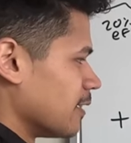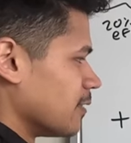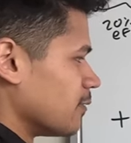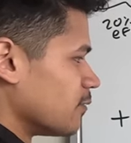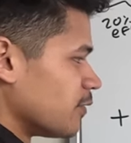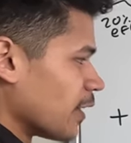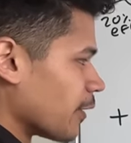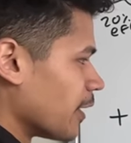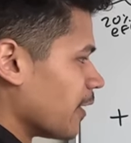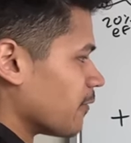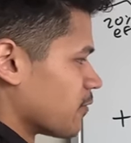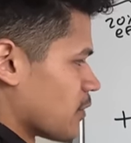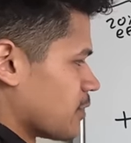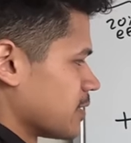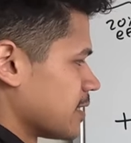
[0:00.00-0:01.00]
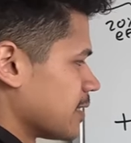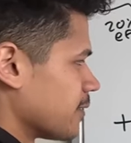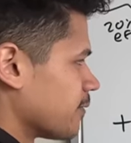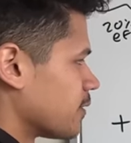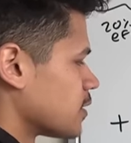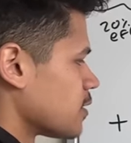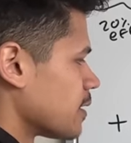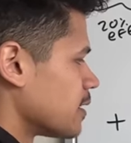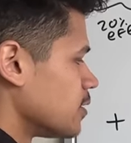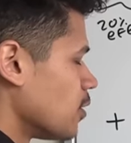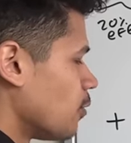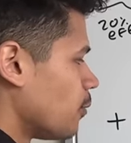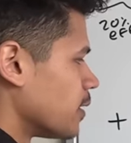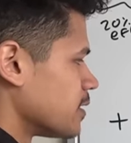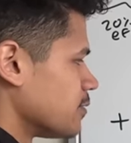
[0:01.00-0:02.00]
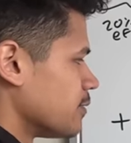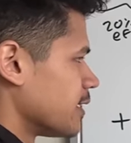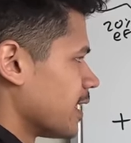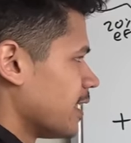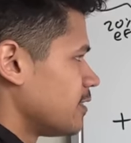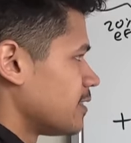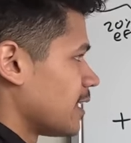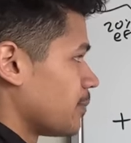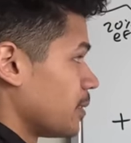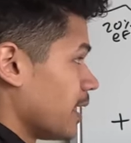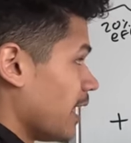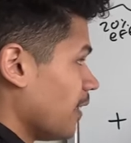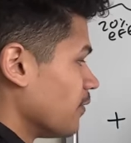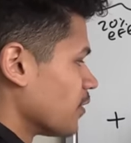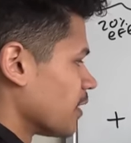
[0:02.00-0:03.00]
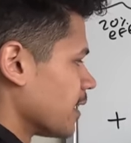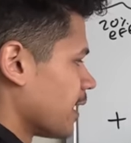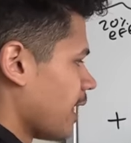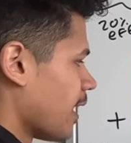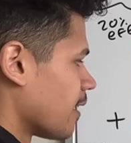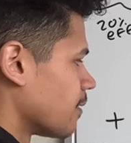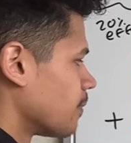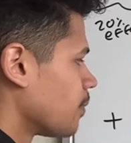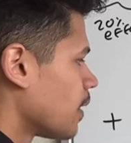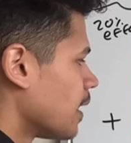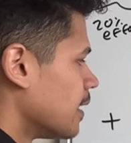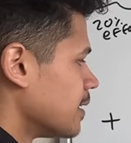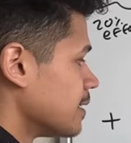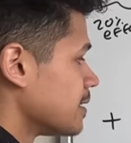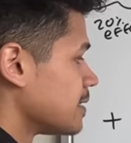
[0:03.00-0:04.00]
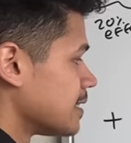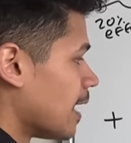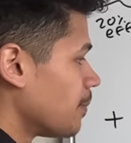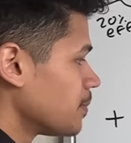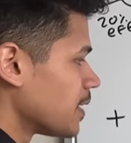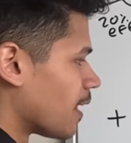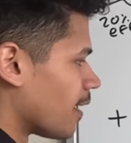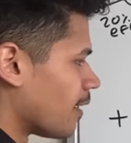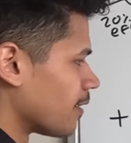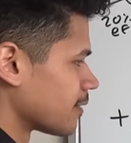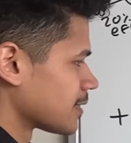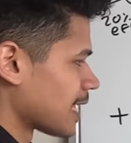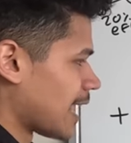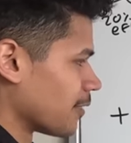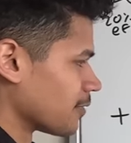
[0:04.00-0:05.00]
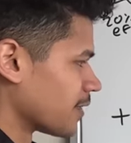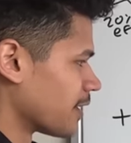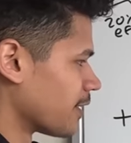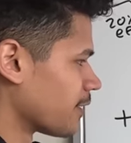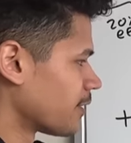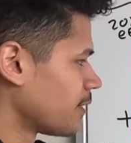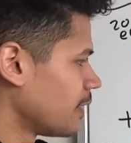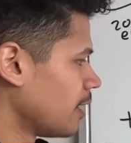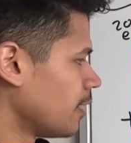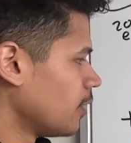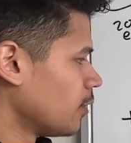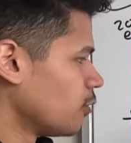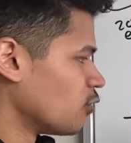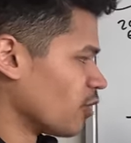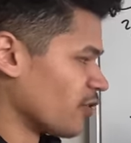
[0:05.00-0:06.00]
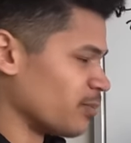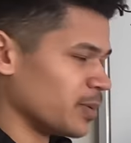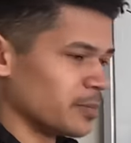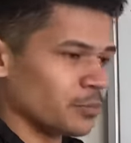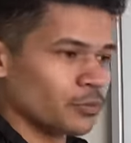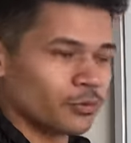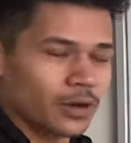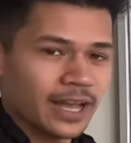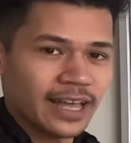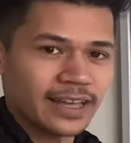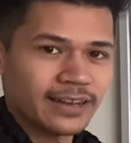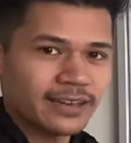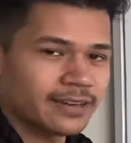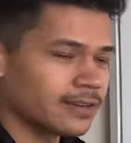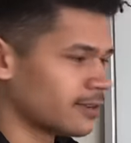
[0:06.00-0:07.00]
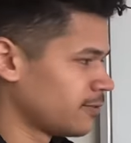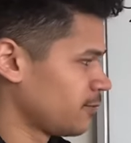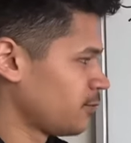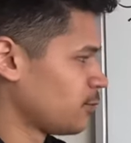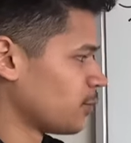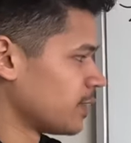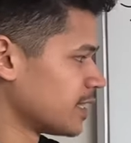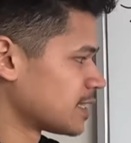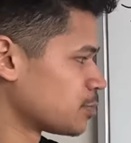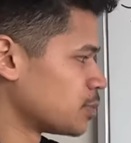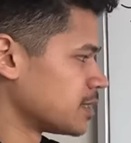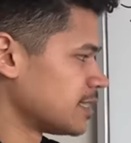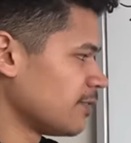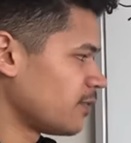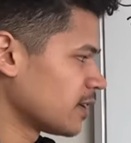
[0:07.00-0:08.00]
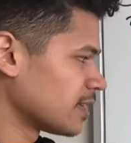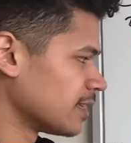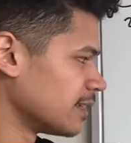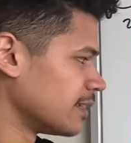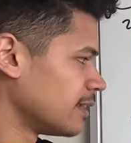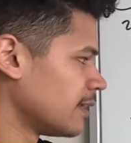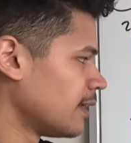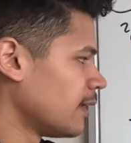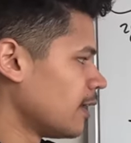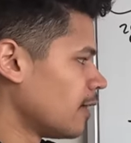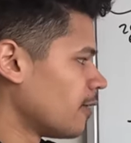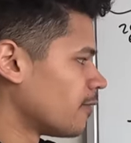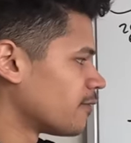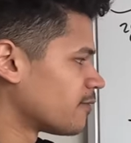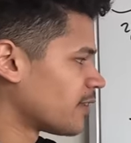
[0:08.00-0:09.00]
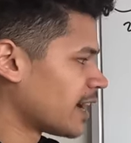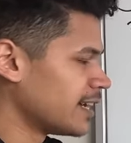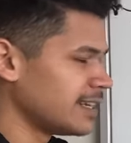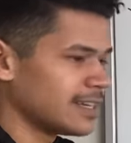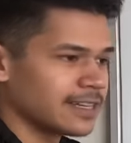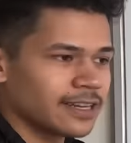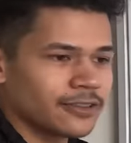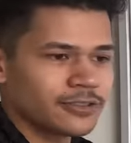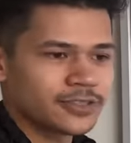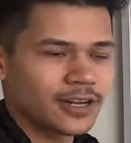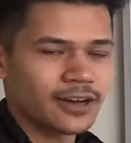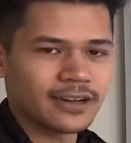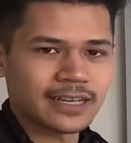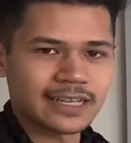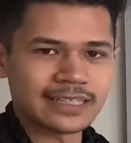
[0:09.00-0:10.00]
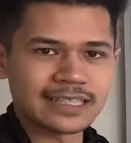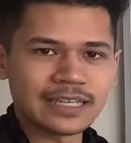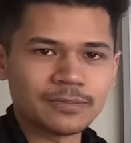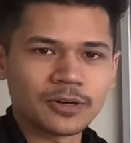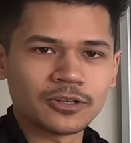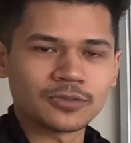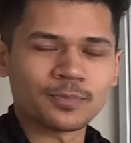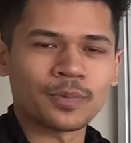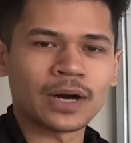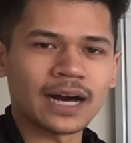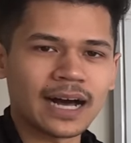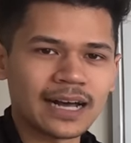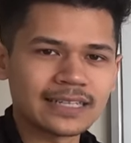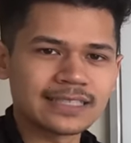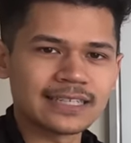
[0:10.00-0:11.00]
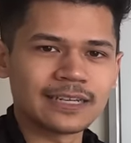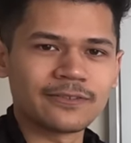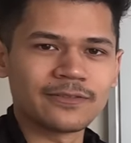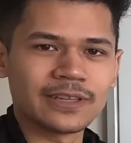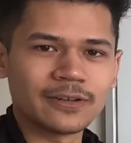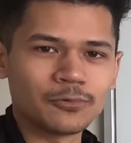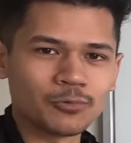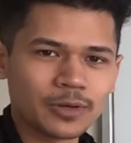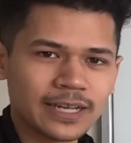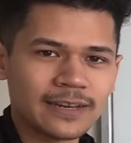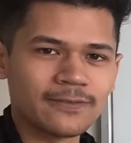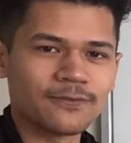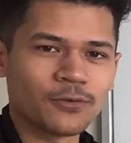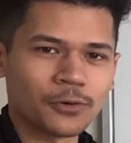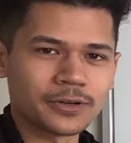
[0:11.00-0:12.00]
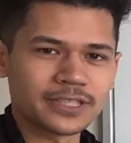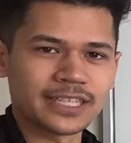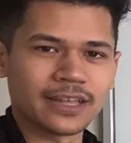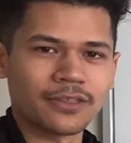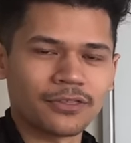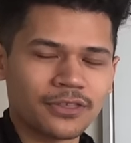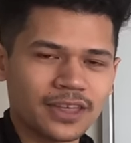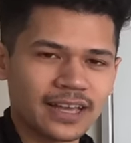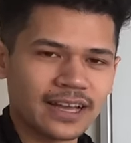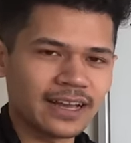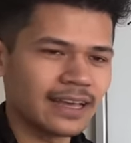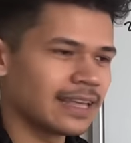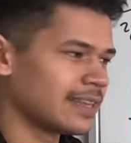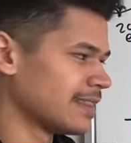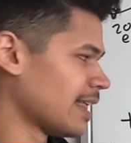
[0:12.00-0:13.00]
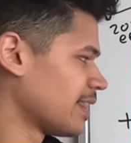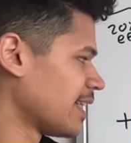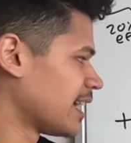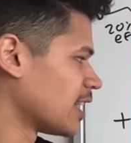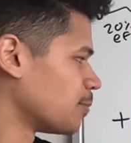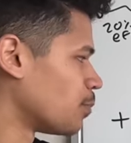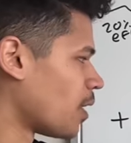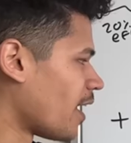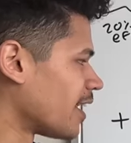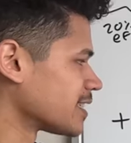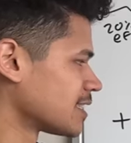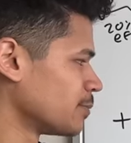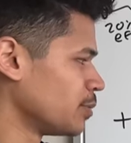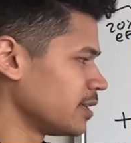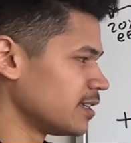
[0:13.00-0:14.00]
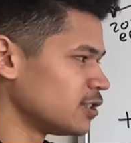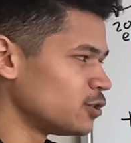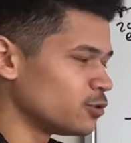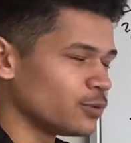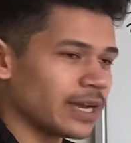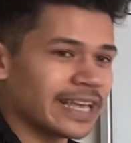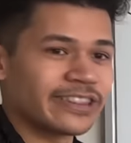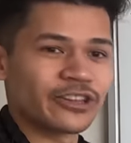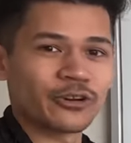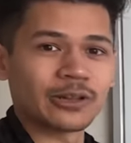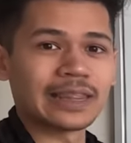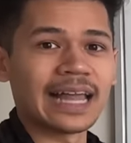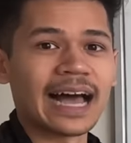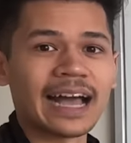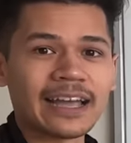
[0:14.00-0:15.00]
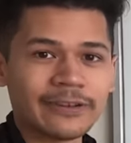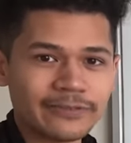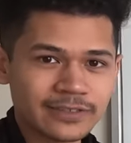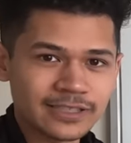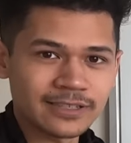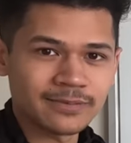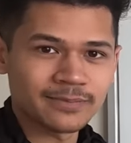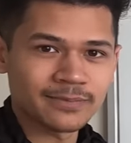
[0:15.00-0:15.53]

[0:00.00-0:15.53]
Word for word: Very aversive. So they don't want to engage in that behavior again. Some dogs out there who have been bred for this specifically fighting another dog is the most positively reinforcing thing that they could possibly do in their lives,